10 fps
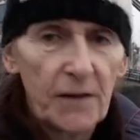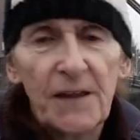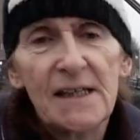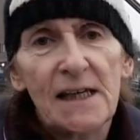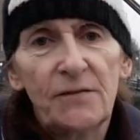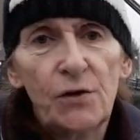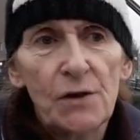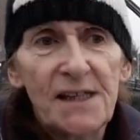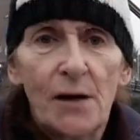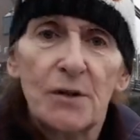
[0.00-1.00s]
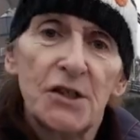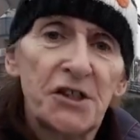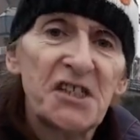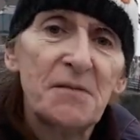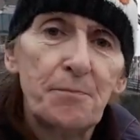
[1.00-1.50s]
things like fuel set which are
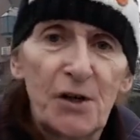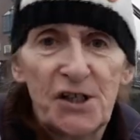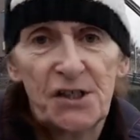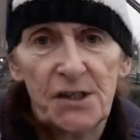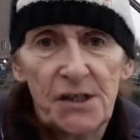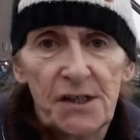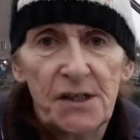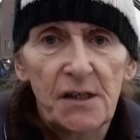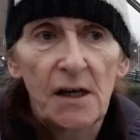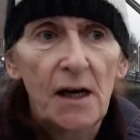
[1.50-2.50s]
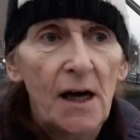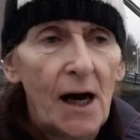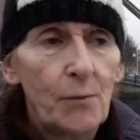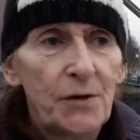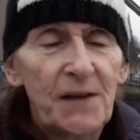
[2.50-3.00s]
dispersants
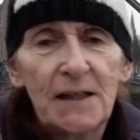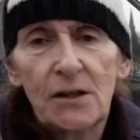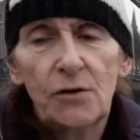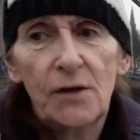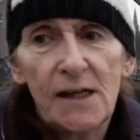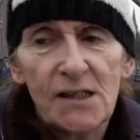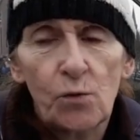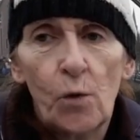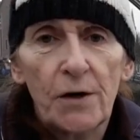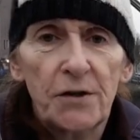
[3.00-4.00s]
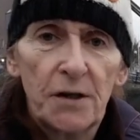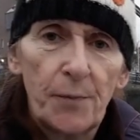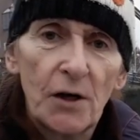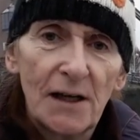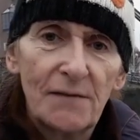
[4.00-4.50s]
and what they do is the water that the
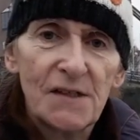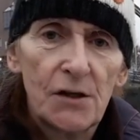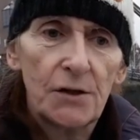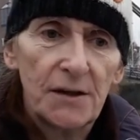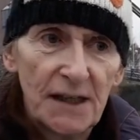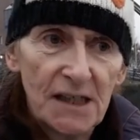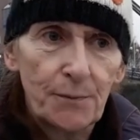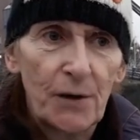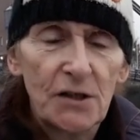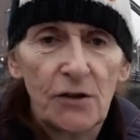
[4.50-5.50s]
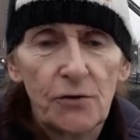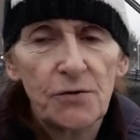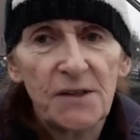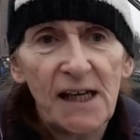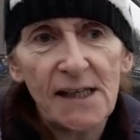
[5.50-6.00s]
bug lives on, they disperse it through
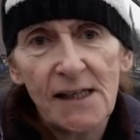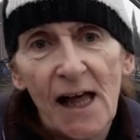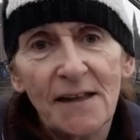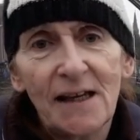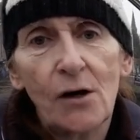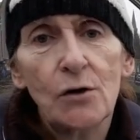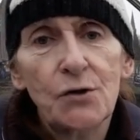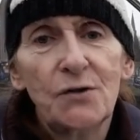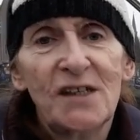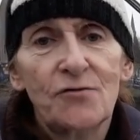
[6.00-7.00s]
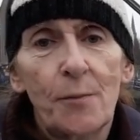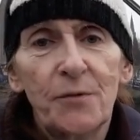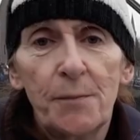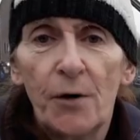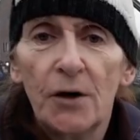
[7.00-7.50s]
the diesel and they also
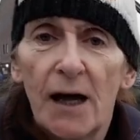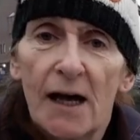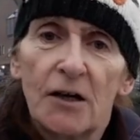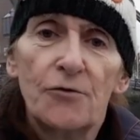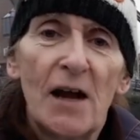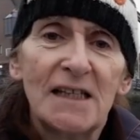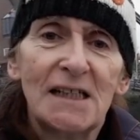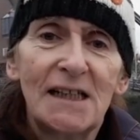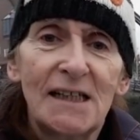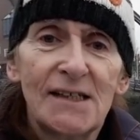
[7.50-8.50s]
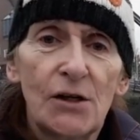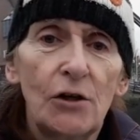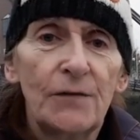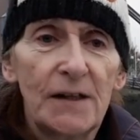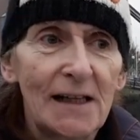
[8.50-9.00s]
disrupt the bug and gradually
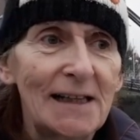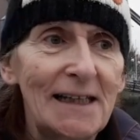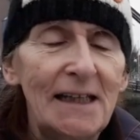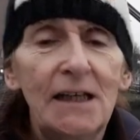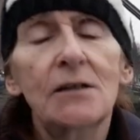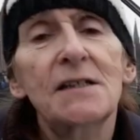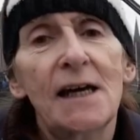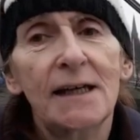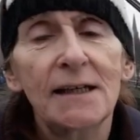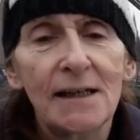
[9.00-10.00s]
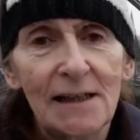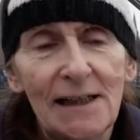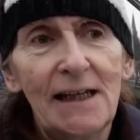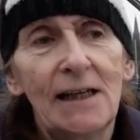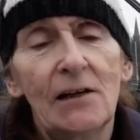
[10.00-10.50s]
dissolve it, cleaning your tank,
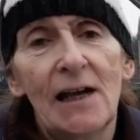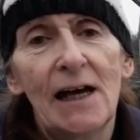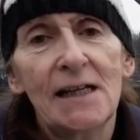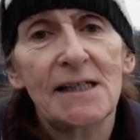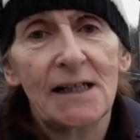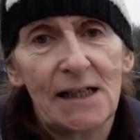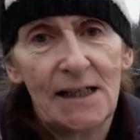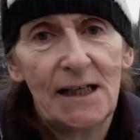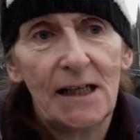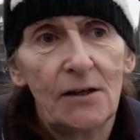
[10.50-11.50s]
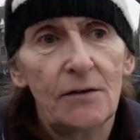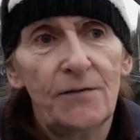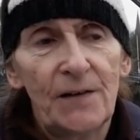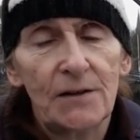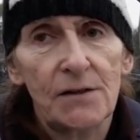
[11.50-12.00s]
cleaning your lines and cleaning your
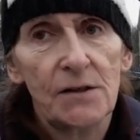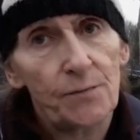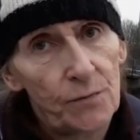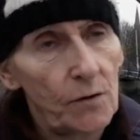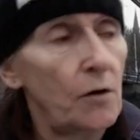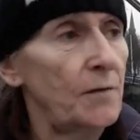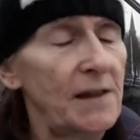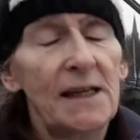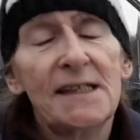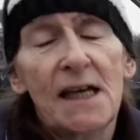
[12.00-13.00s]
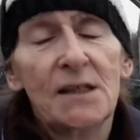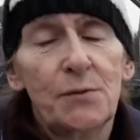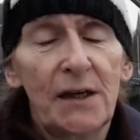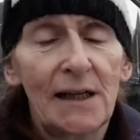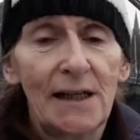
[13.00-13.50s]
filters. Or at least that's
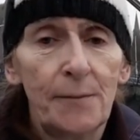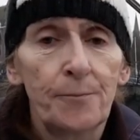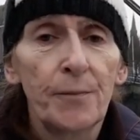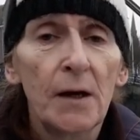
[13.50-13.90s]
what they claim.